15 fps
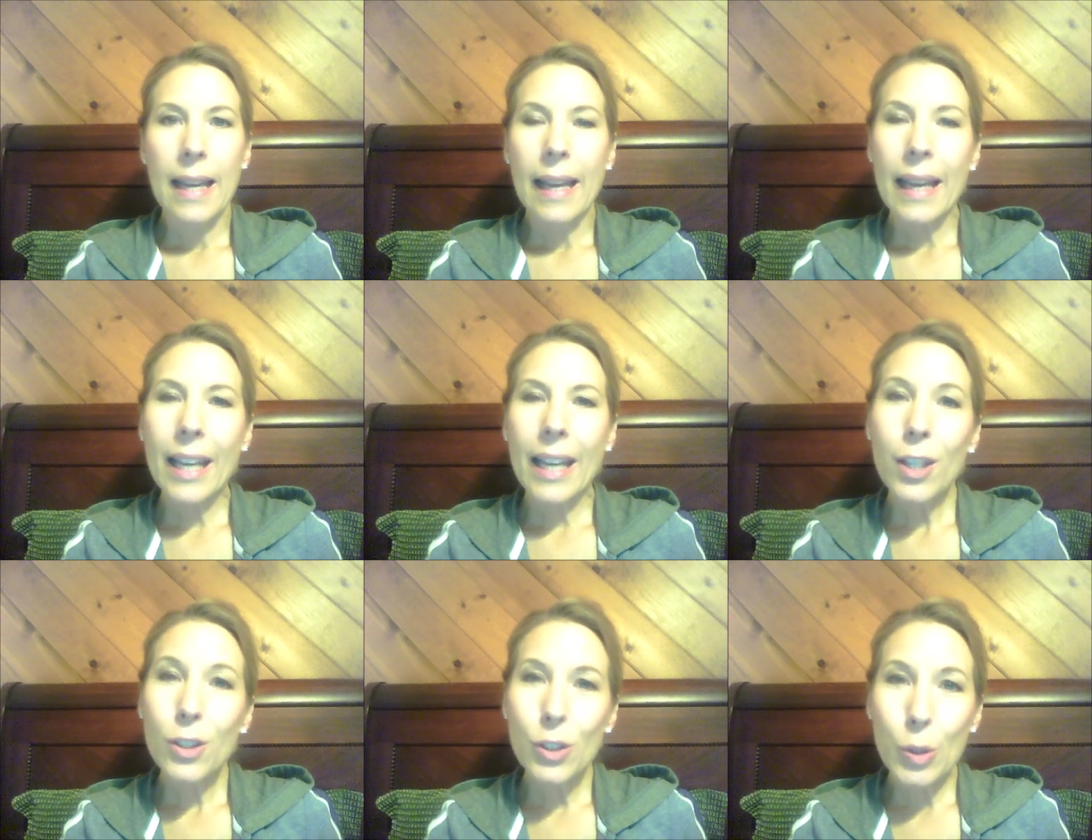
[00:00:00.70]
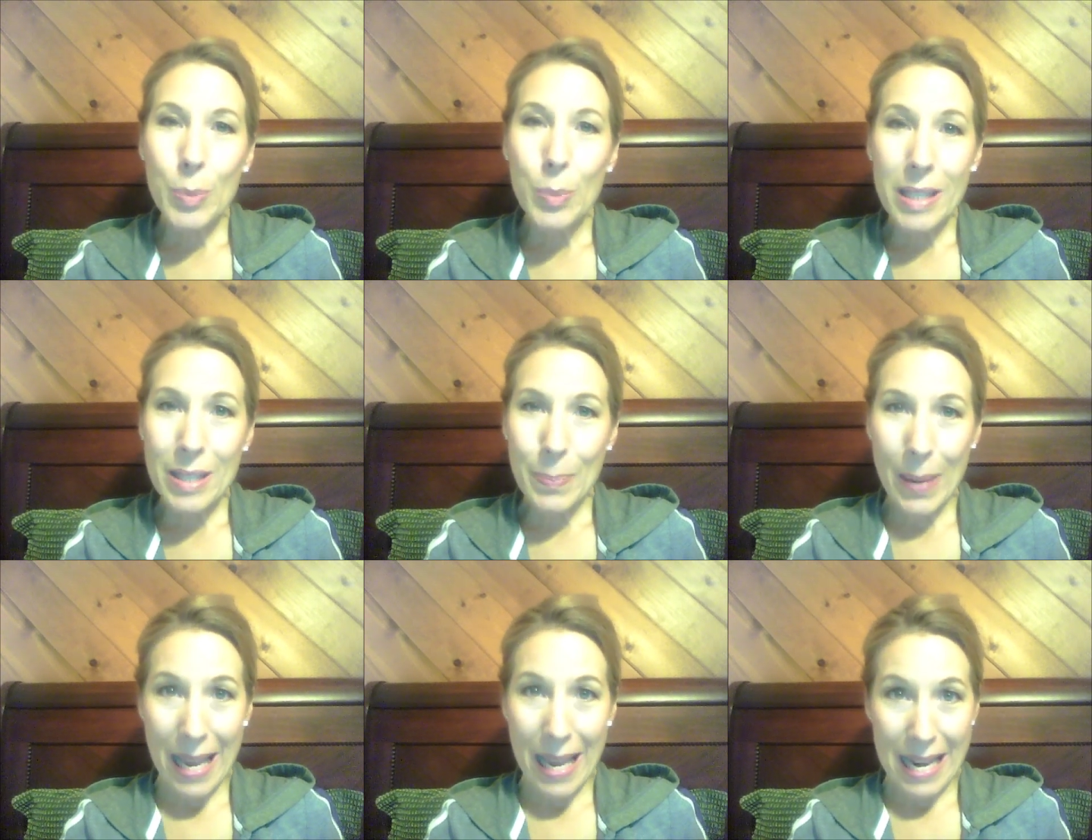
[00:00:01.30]
Hey YouTube, it's
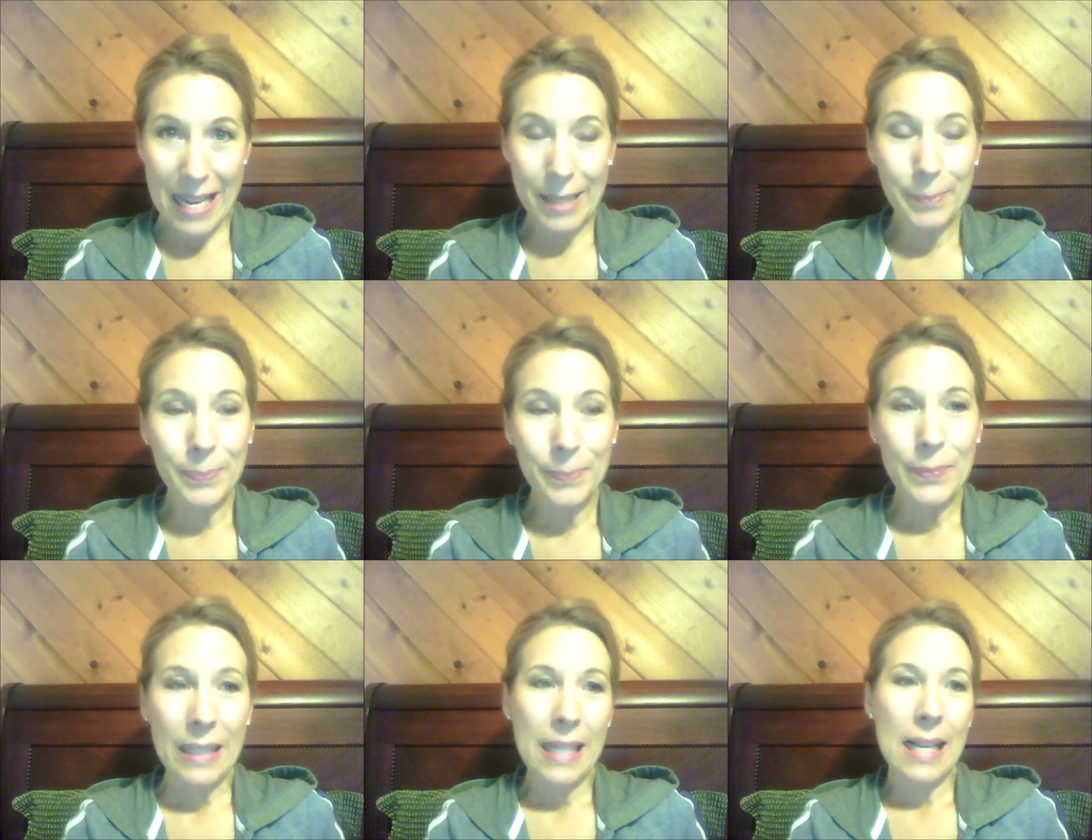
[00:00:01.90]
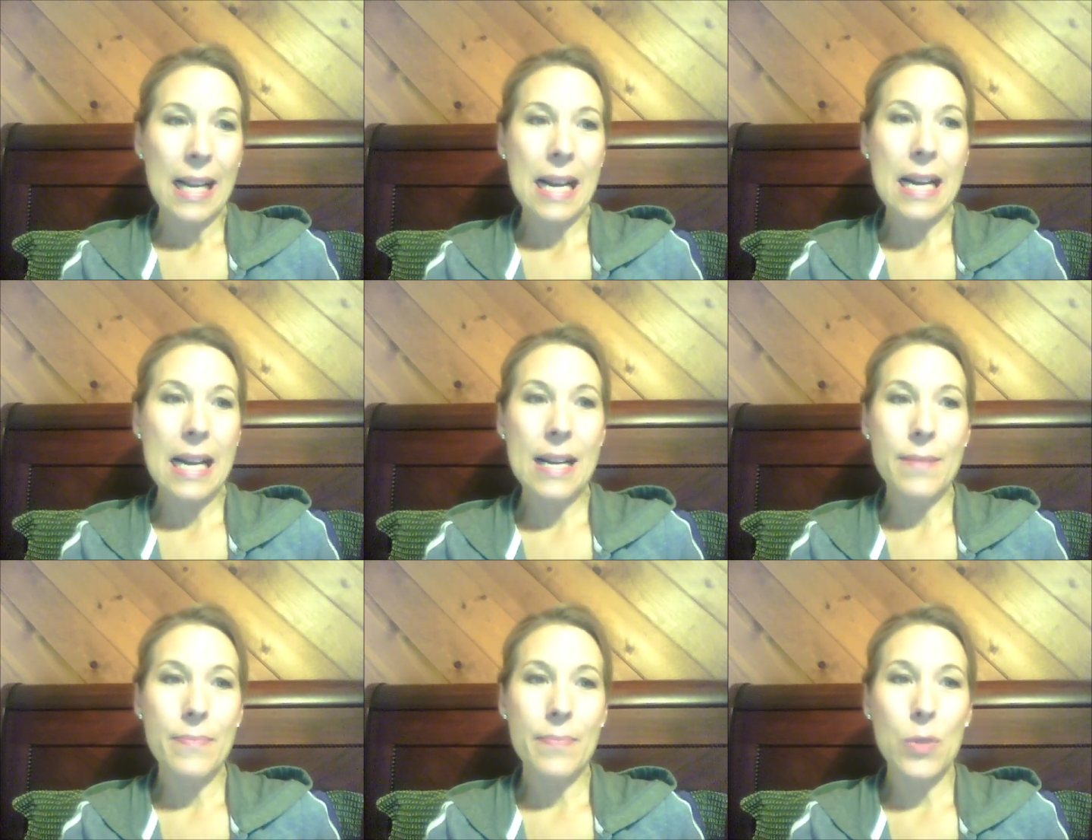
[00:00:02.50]
Penny.
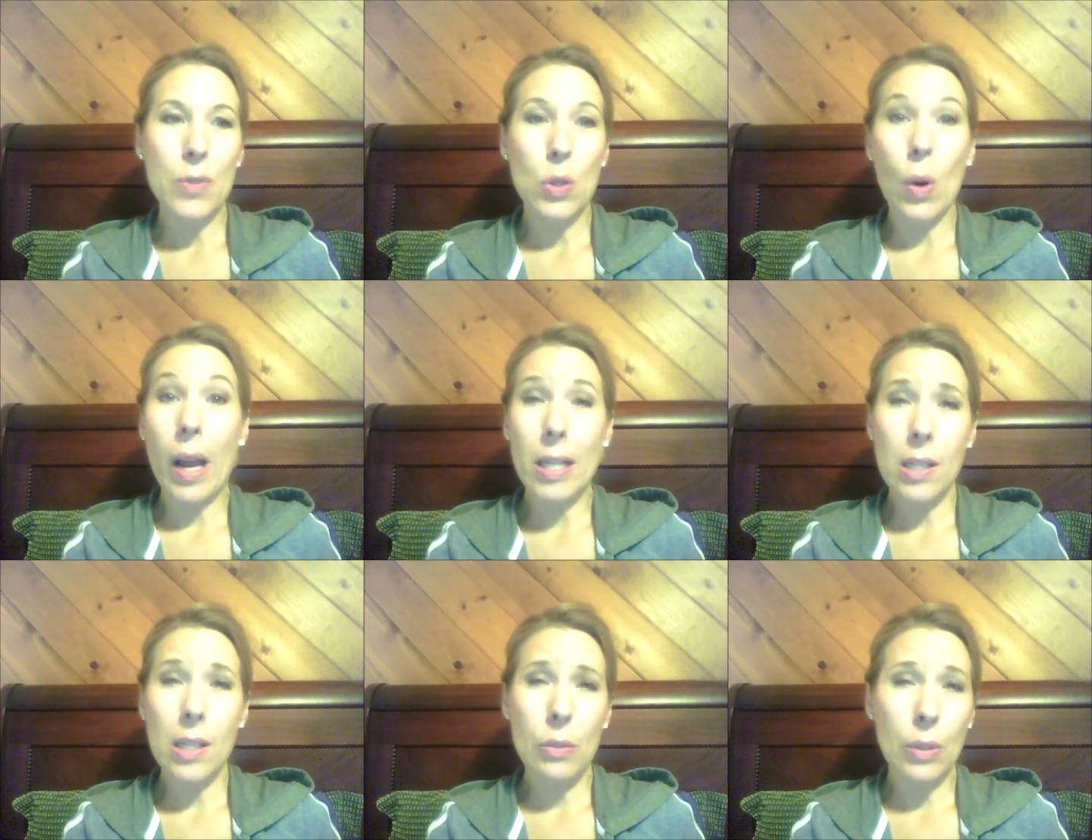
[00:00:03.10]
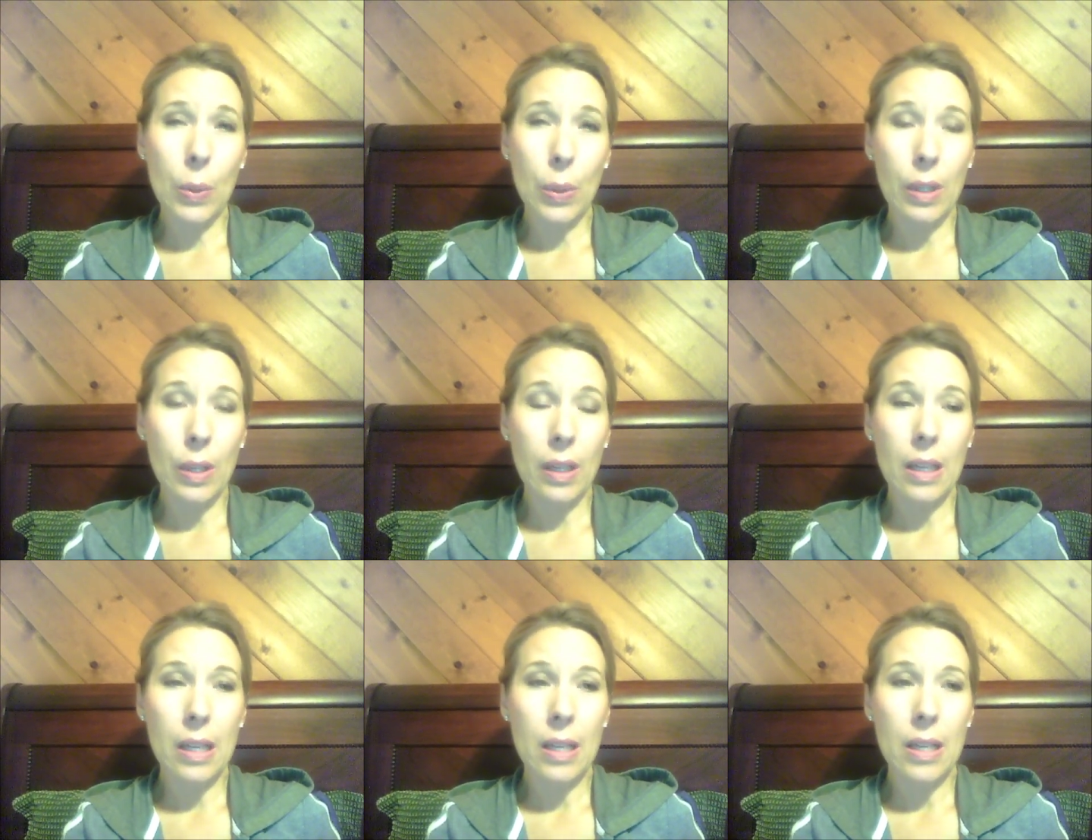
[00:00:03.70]
Um, so I just recorded
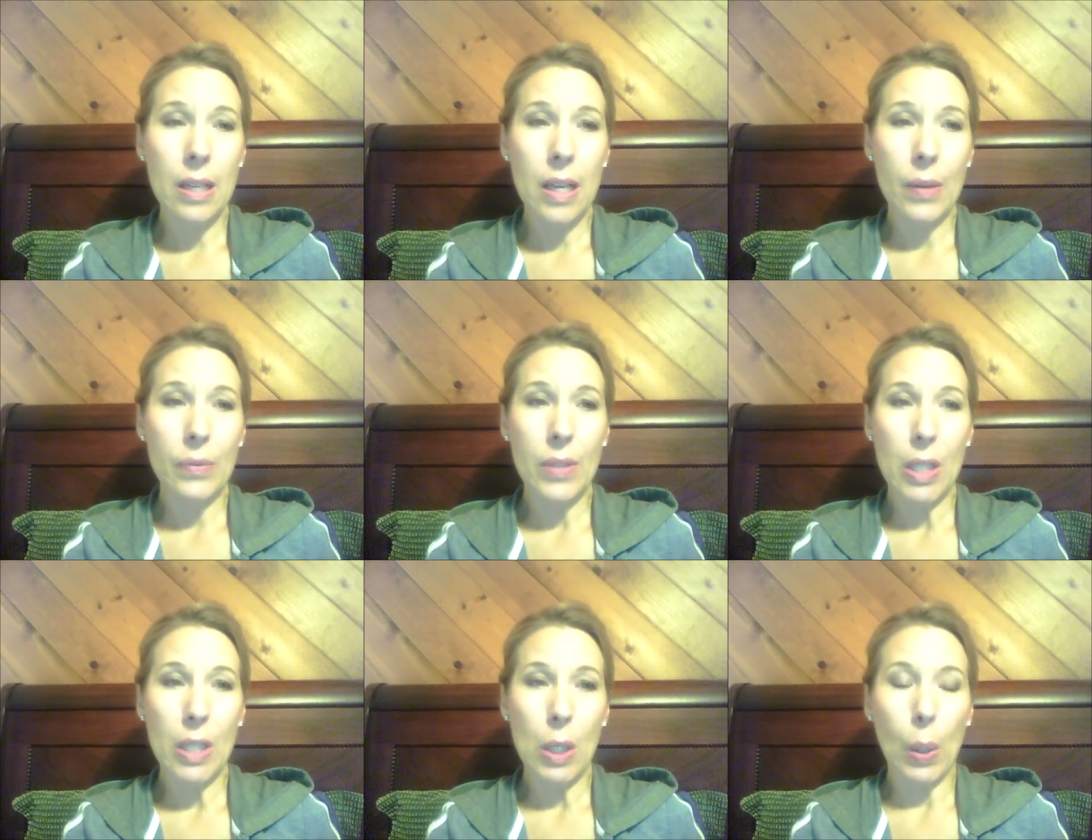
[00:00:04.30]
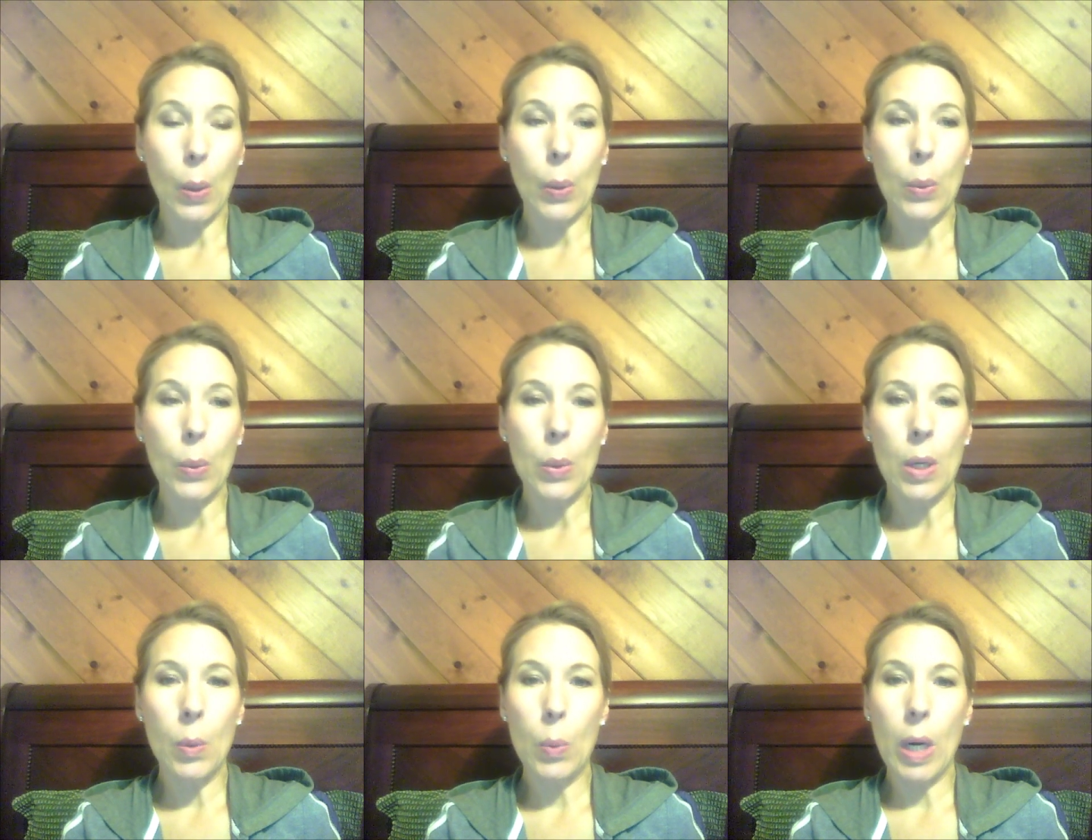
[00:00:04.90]
a, a,
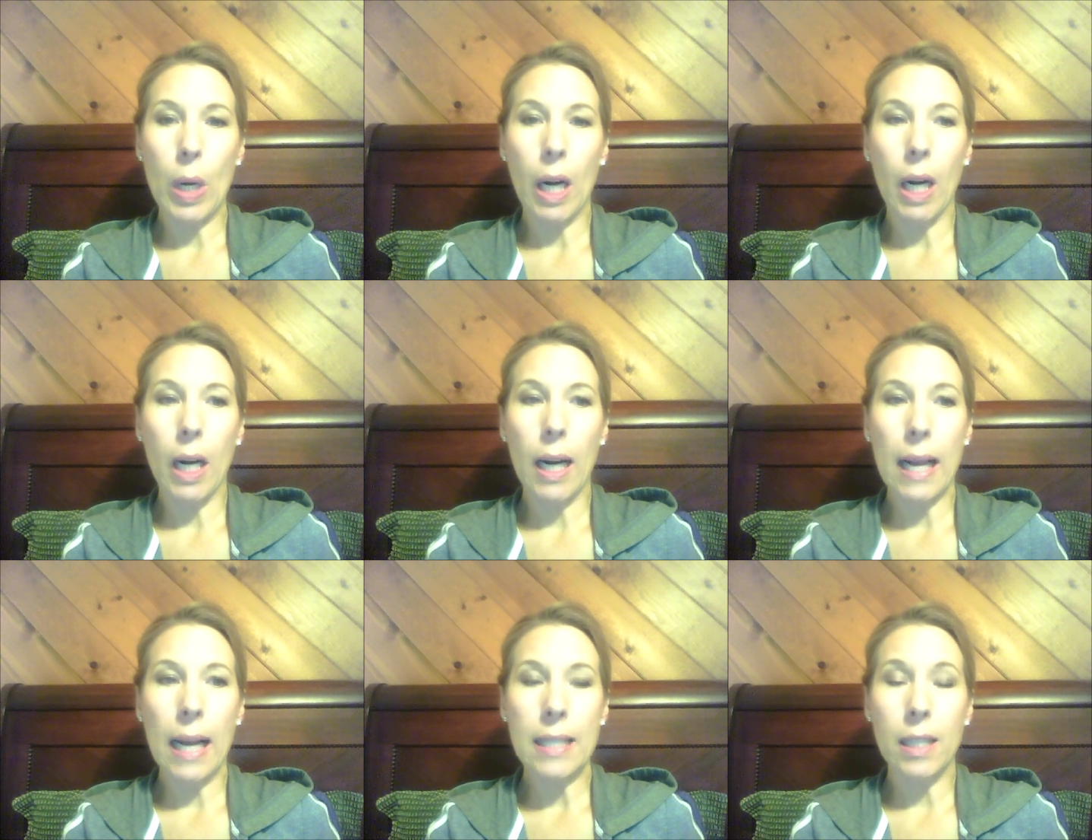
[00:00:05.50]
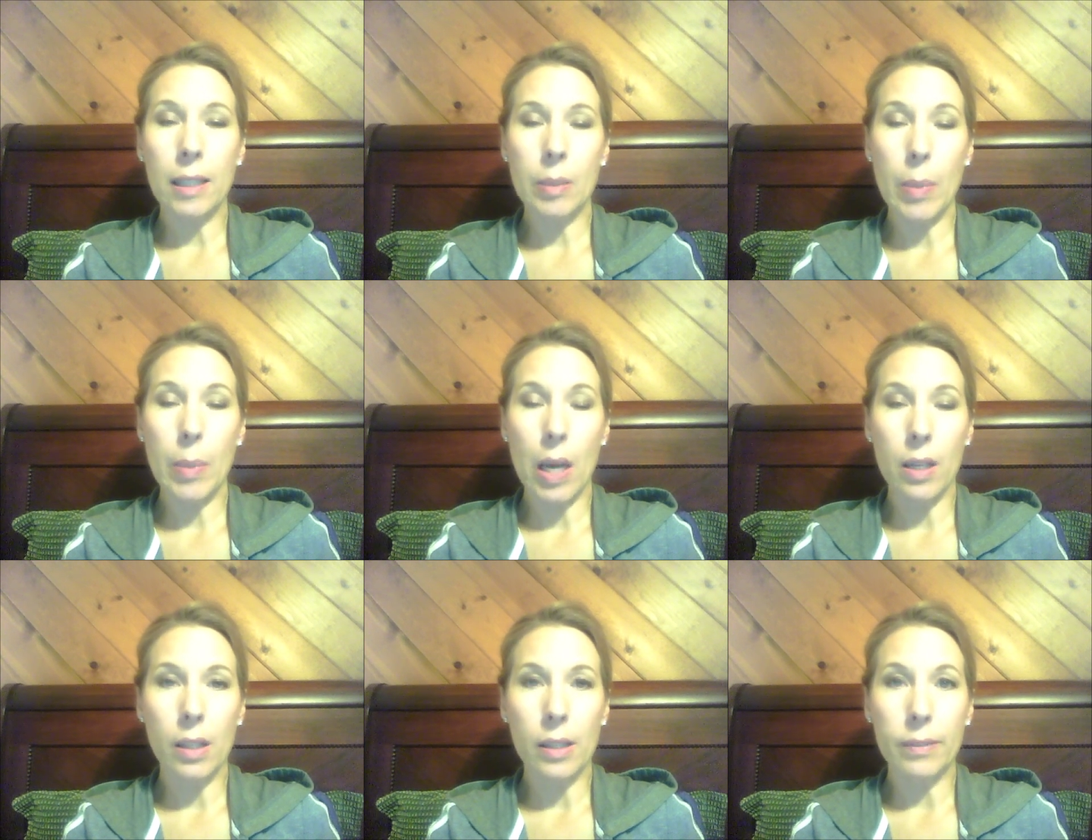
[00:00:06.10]
video where I talked
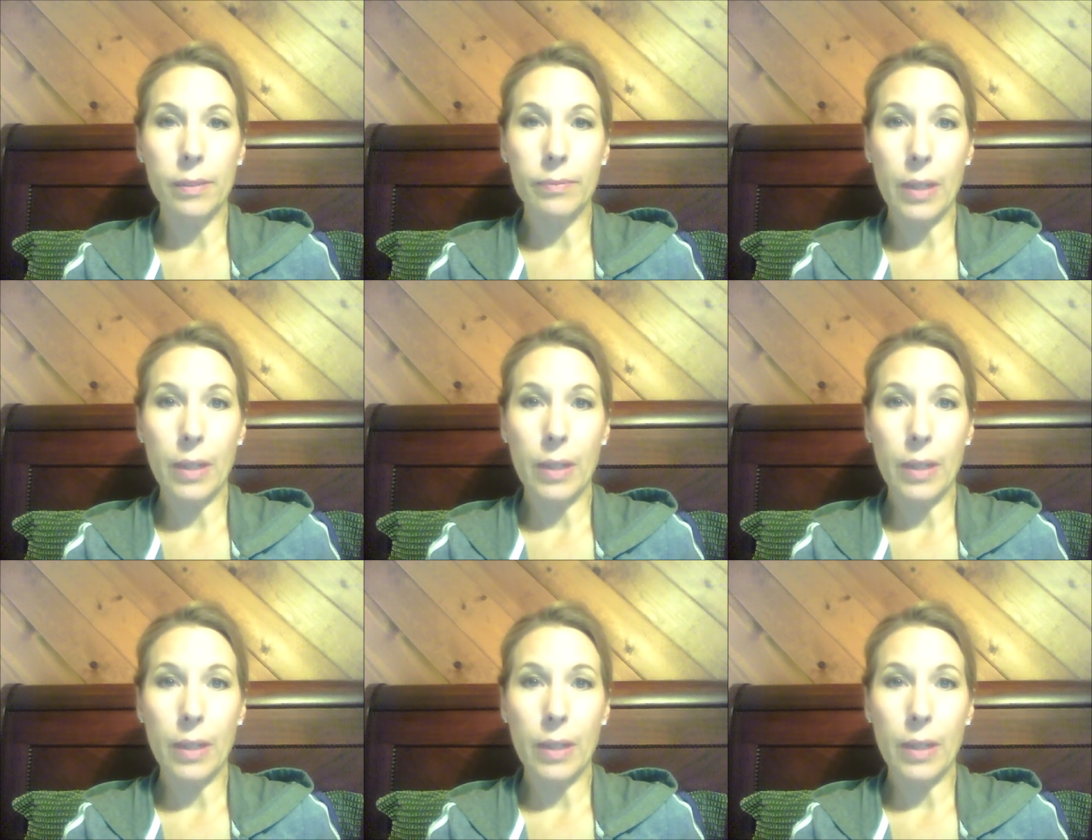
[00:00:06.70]
about a,